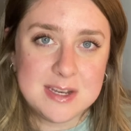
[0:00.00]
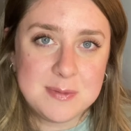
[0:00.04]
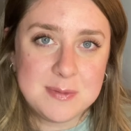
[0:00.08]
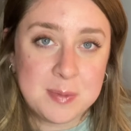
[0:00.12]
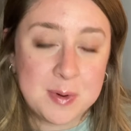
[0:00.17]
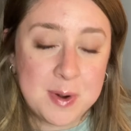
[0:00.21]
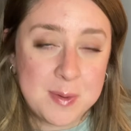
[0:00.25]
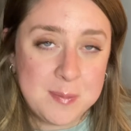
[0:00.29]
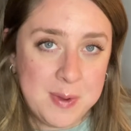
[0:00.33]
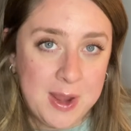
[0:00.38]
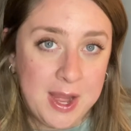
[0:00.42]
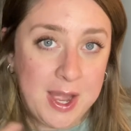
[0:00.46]

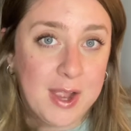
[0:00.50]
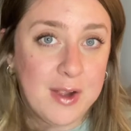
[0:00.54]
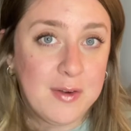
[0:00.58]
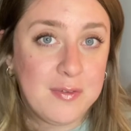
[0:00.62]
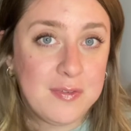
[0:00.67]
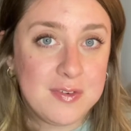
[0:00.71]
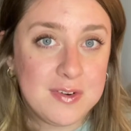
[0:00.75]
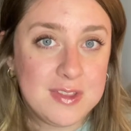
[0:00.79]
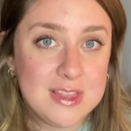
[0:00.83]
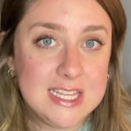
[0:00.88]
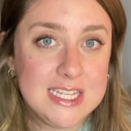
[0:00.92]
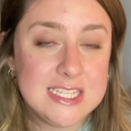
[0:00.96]
prepare
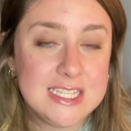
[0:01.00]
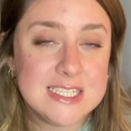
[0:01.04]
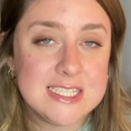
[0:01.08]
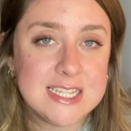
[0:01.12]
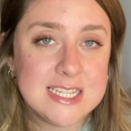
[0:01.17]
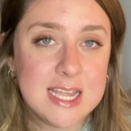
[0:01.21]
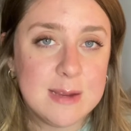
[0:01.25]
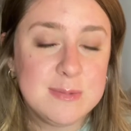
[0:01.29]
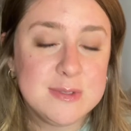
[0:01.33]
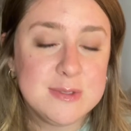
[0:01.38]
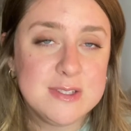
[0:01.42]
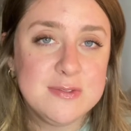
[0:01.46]
for these
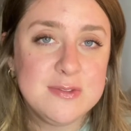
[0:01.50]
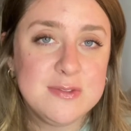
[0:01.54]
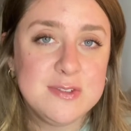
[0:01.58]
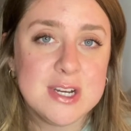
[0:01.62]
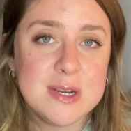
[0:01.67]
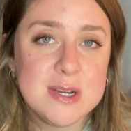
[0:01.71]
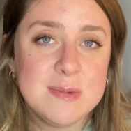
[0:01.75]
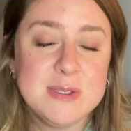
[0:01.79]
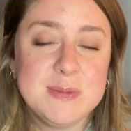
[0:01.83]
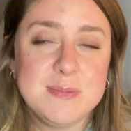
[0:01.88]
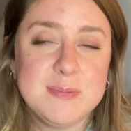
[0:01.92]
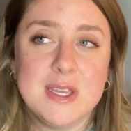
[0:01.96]
types of
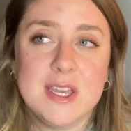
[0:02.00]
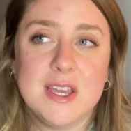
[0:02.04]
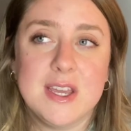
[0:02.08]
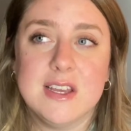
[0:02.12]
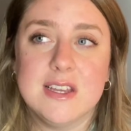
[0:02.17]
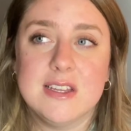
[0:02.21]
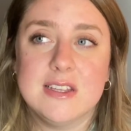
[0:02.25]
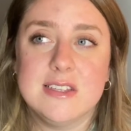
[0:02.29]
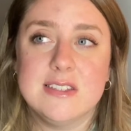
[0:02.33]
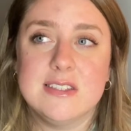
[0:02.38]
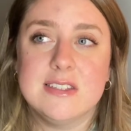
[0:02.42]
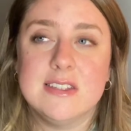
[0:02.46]
trips,
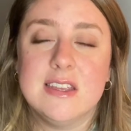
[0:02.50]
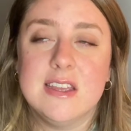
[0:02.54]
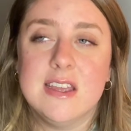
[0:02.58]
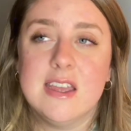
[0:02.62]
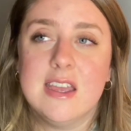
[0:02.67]
because